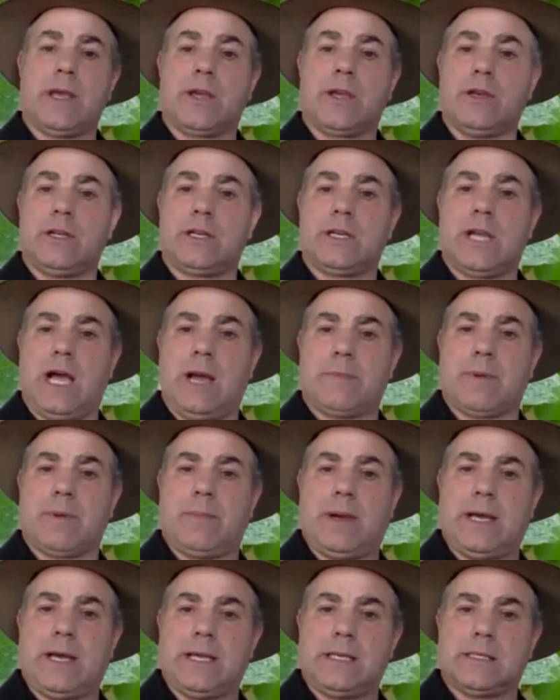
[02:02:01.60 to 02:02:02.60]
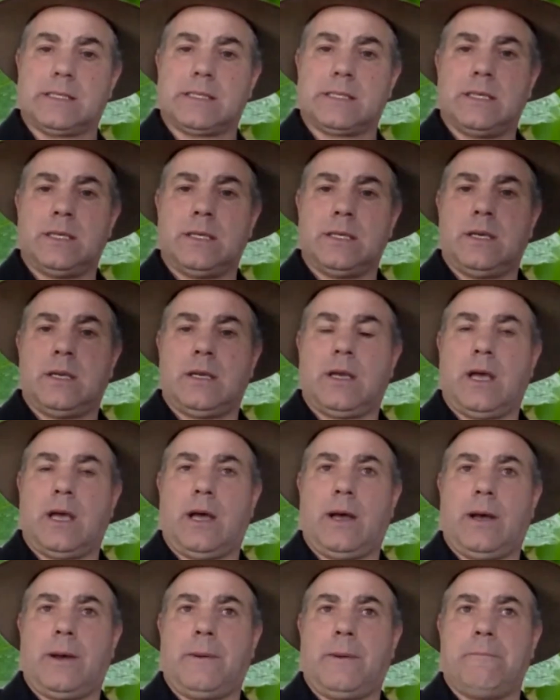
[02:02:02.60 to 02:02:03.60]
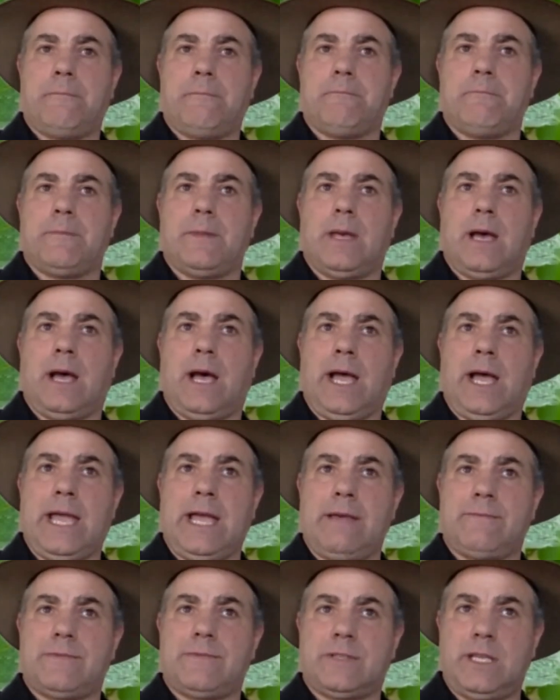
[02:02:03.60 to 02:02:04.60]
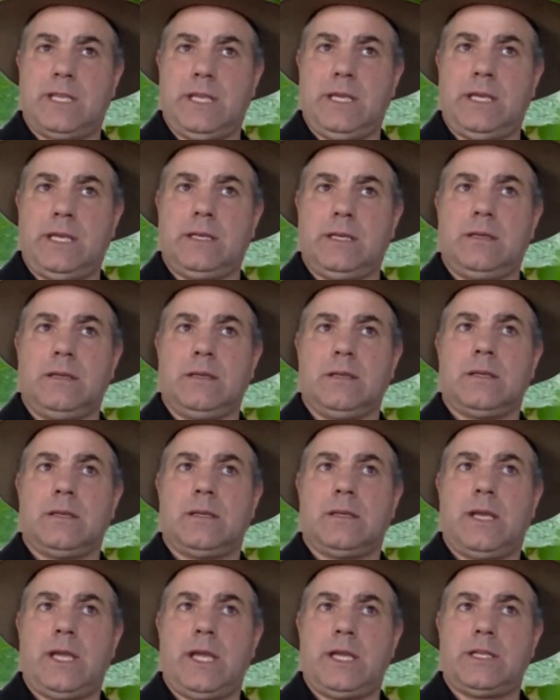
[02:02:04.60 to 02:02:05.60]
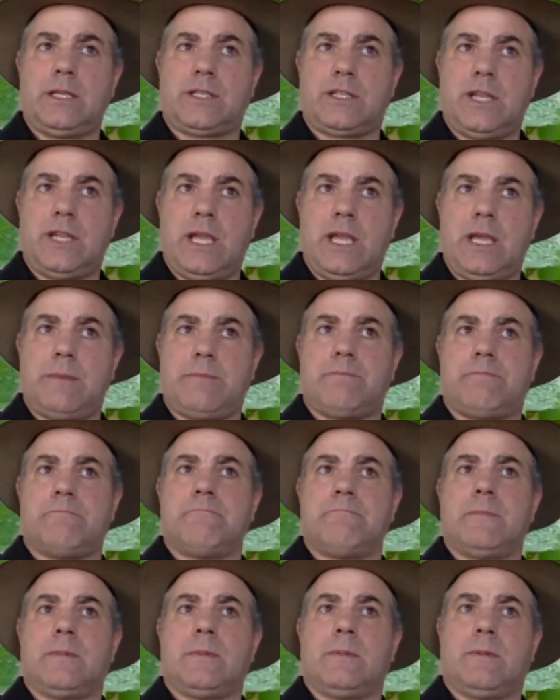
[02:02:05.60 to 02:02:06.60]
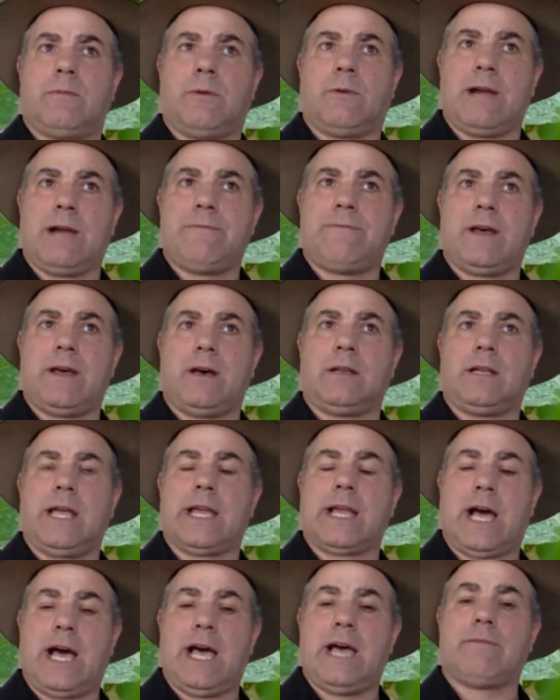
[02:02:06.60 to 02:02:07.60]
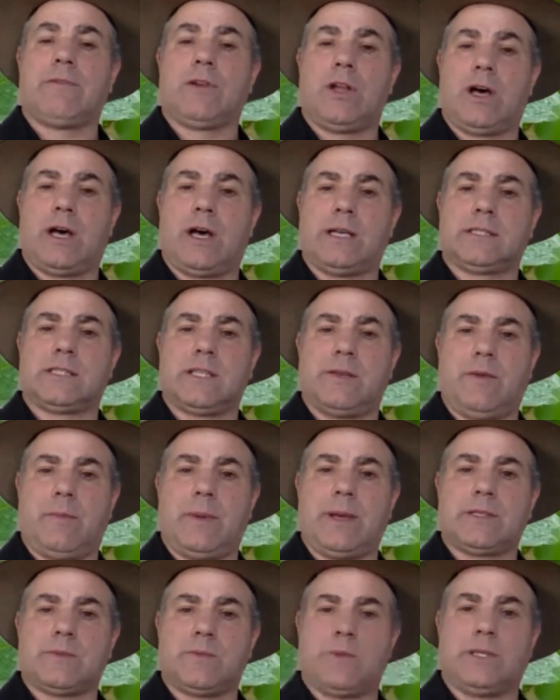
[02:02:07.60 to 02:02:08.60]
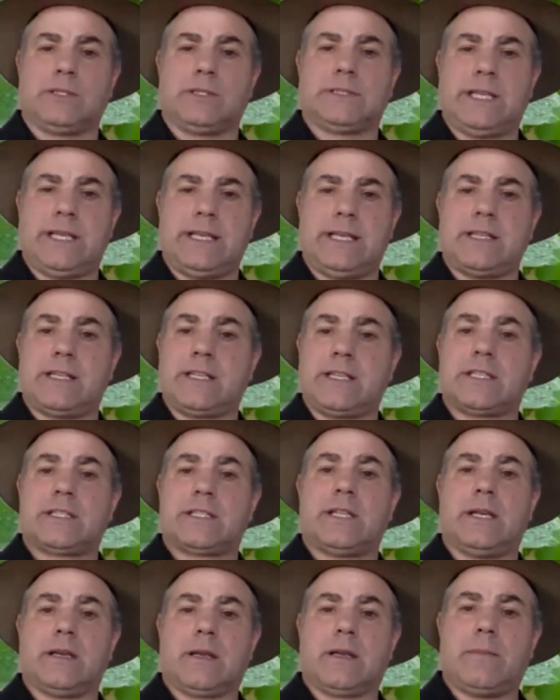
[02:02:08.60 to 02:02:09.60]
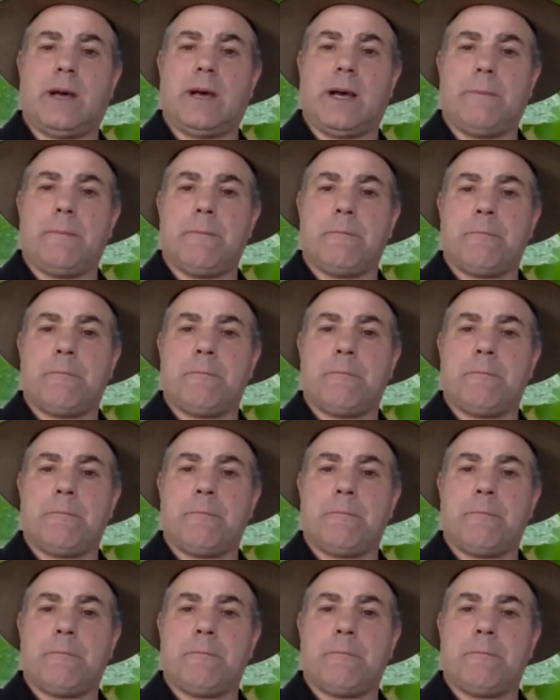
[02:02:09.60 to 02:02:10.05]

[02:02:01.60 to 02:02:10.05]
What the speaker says: a good compromise. I have seen inch deep where I felt like I have lost some of my small seeds. They just didn't come up.